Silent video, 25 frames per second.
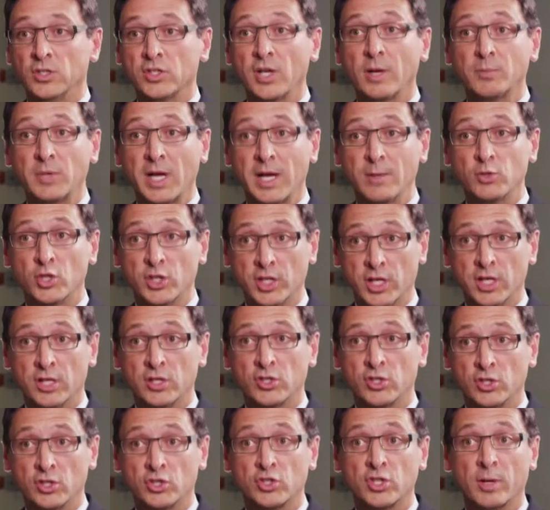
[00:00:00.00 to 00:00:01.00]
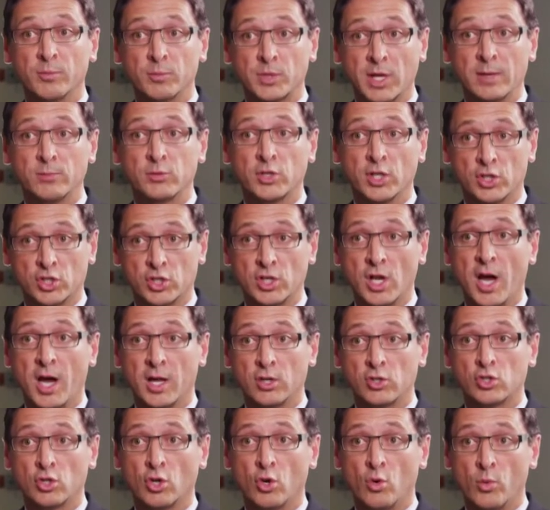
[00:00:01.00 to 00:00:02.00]
Sometimes it is and sometimes it's
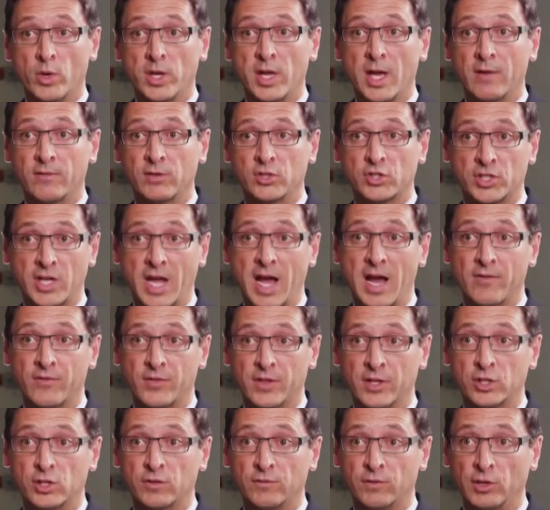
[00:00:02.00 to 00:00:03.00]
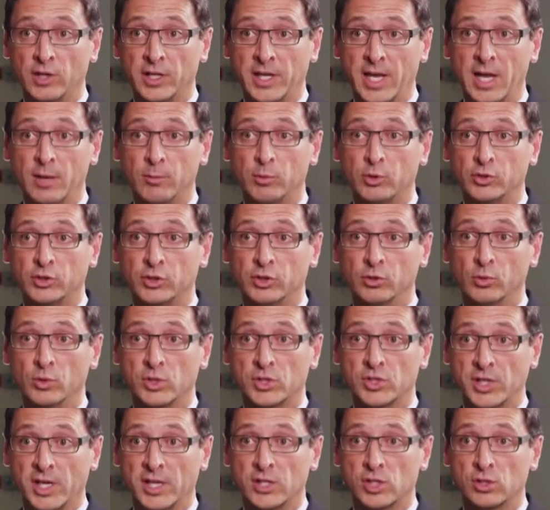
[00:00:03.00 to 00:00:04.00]
not. So we have a staff that's fully able to
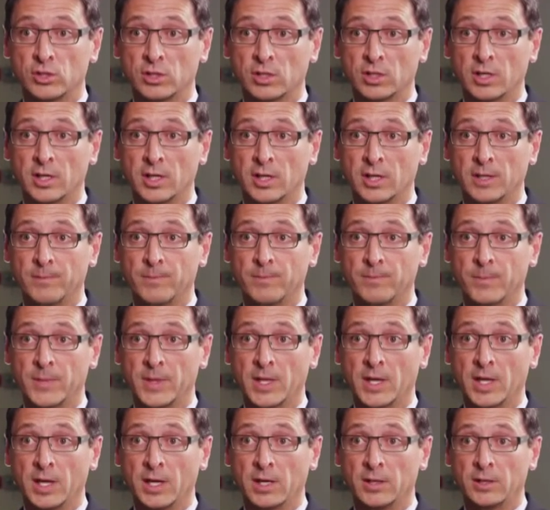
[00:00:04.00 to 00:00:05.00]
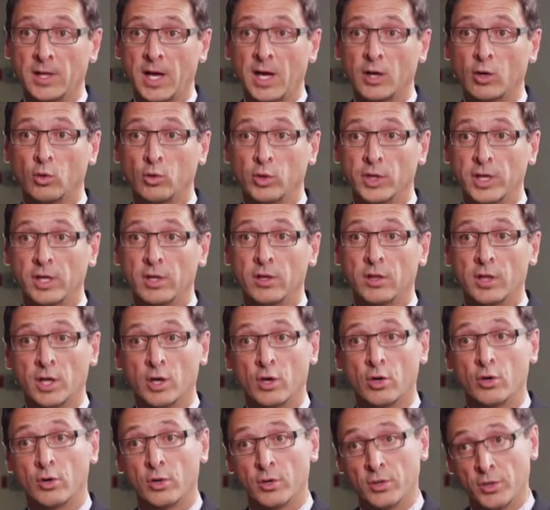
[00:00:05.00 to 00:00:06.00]
assess not only
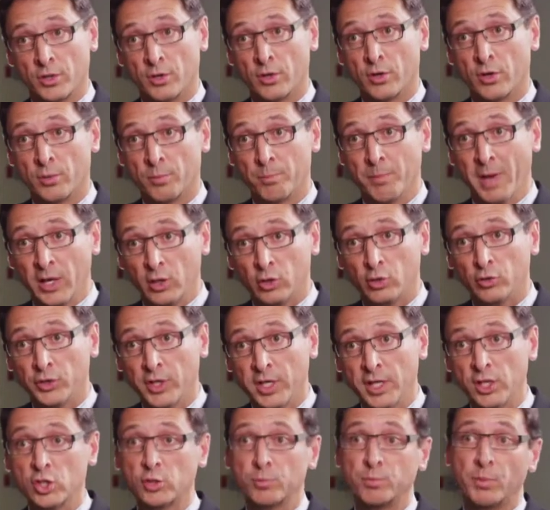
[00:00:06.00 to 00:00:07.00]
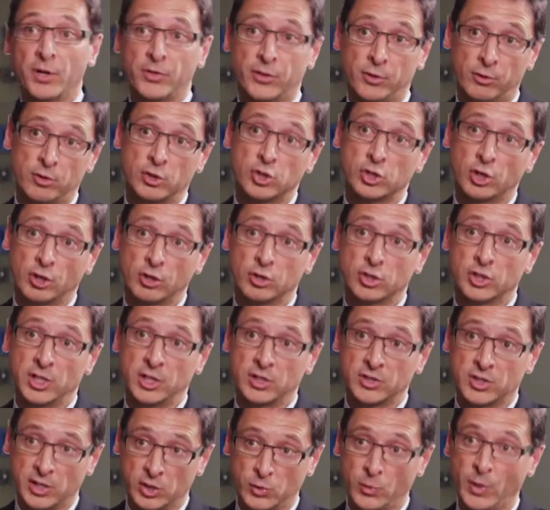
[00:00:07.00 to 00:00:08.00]
their medical needs, but their insurance
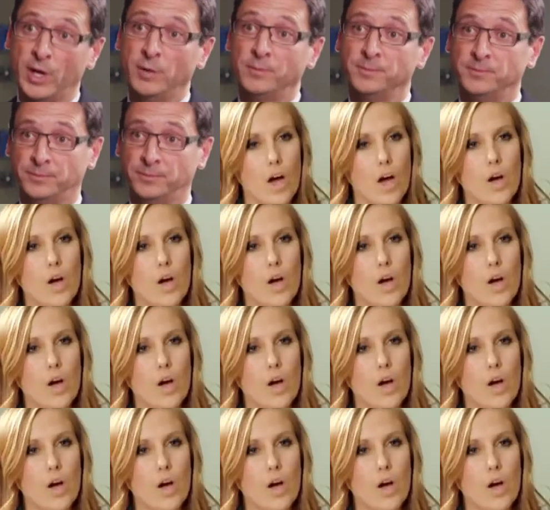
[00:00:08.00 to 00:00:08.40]
needs as well.